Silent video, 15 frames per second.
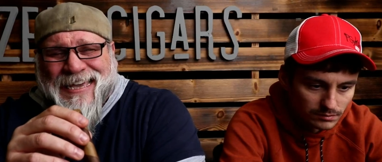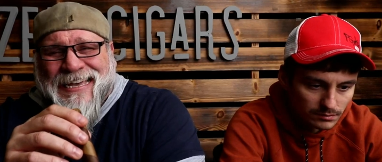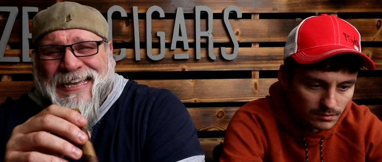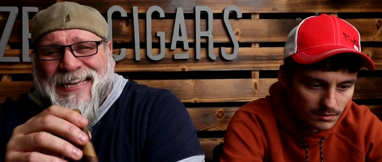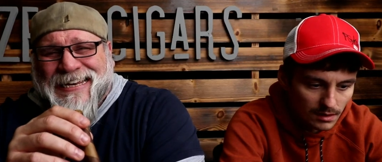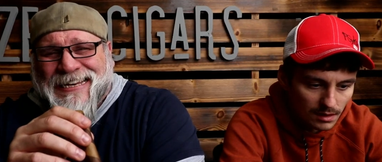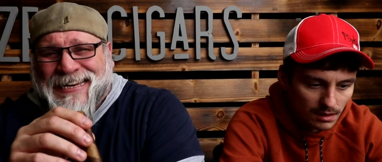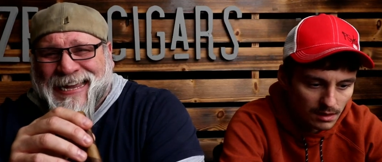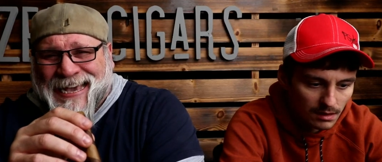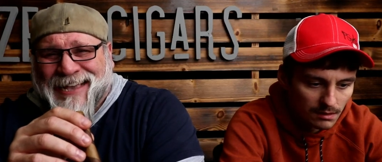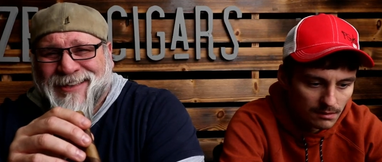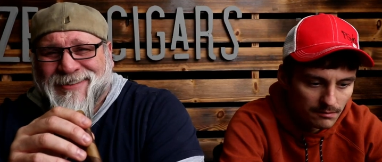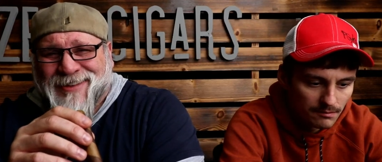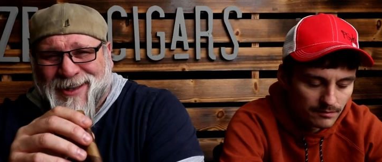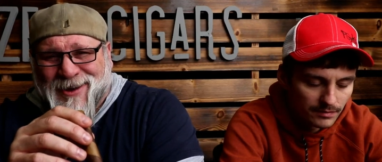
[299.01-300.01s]
Speaker 1: It
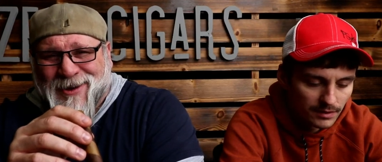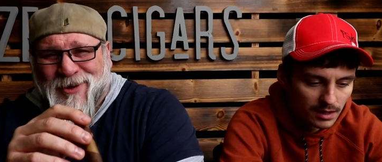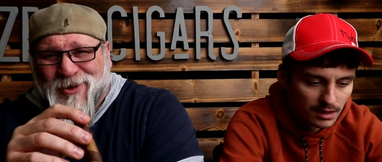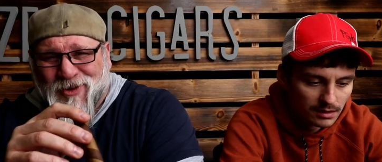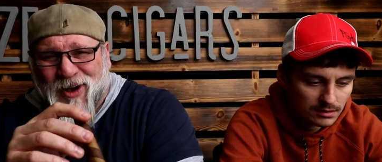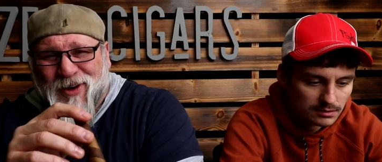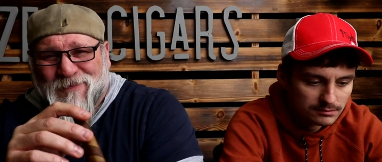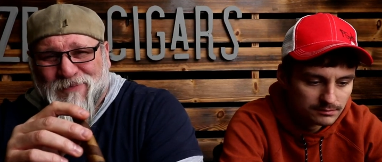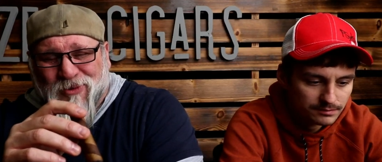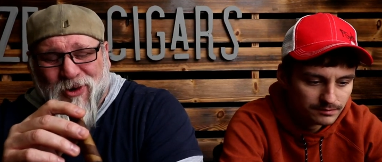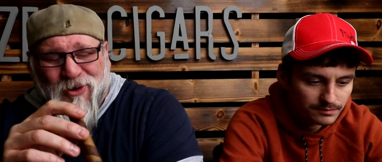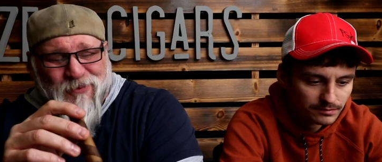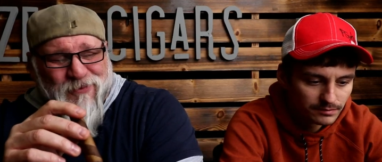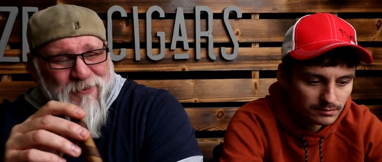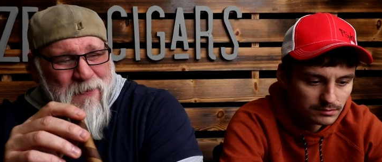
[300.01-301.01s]
tastes 112
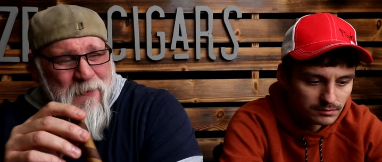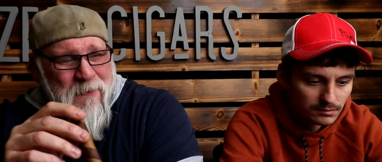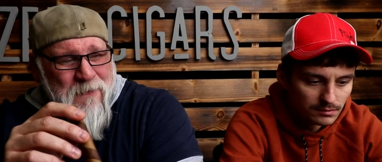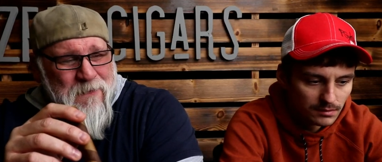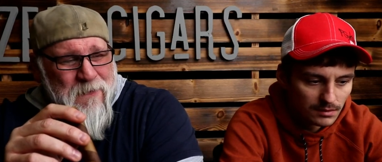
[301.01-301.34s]
proof.